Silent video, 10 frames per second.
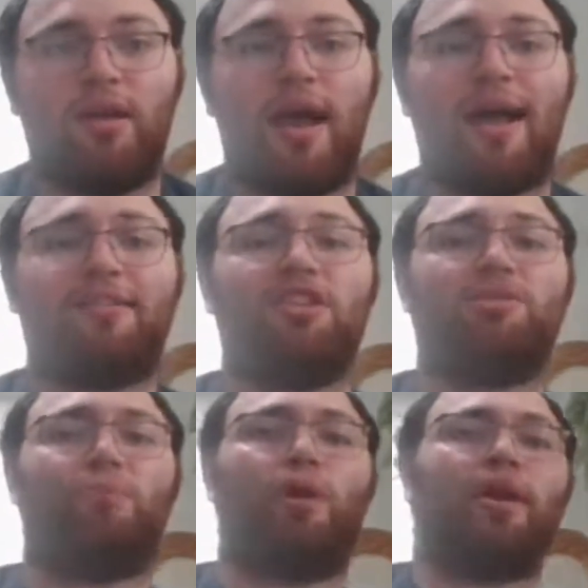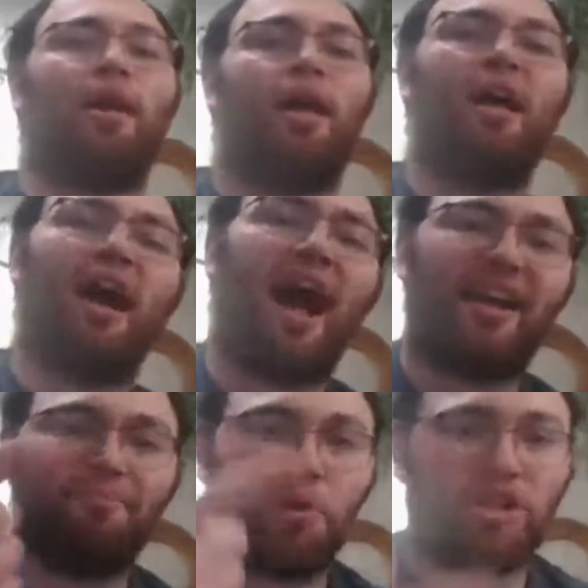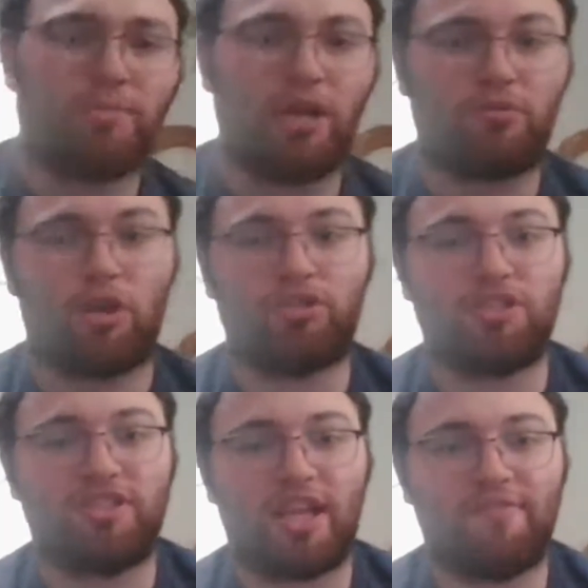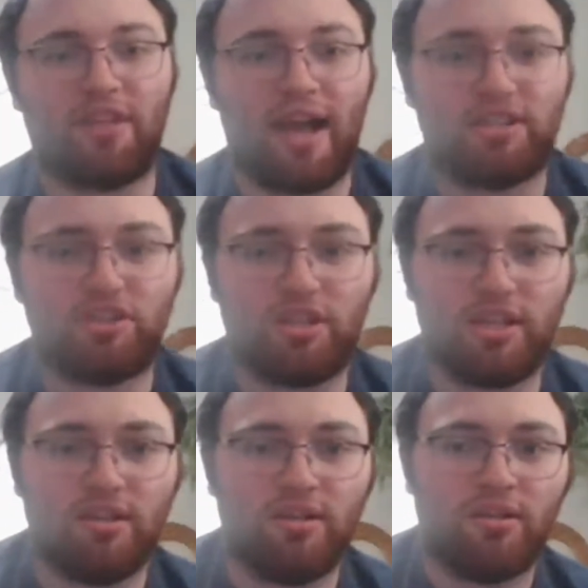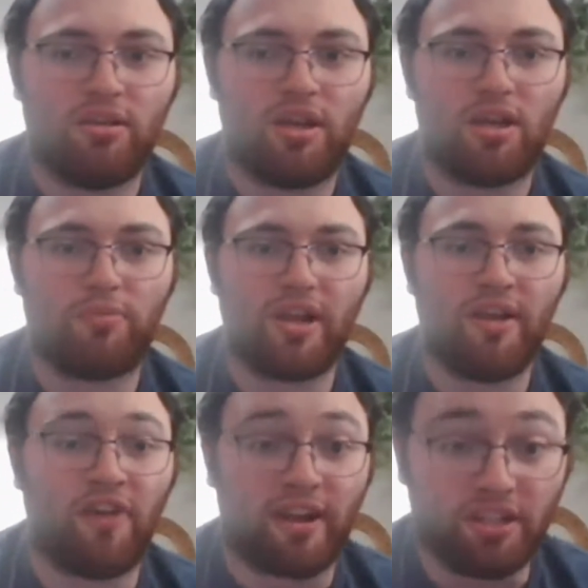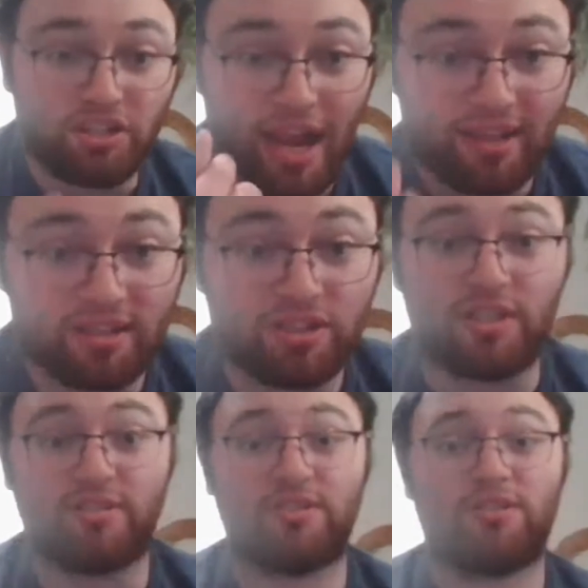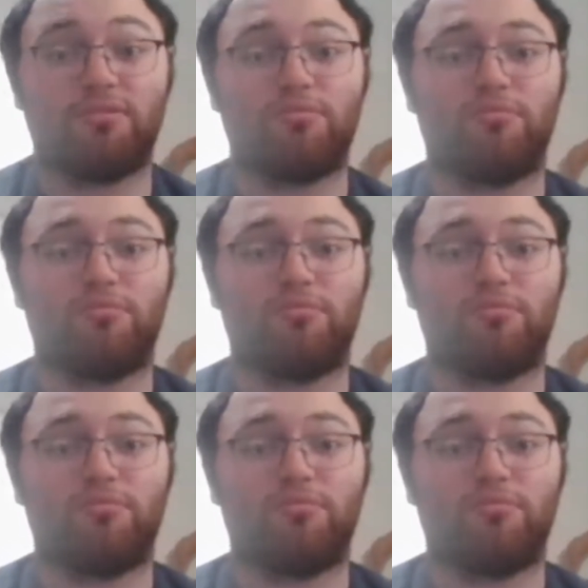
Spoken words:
At this point, I'd put them on Raw just to give Lashley and Rhea fucking challengers.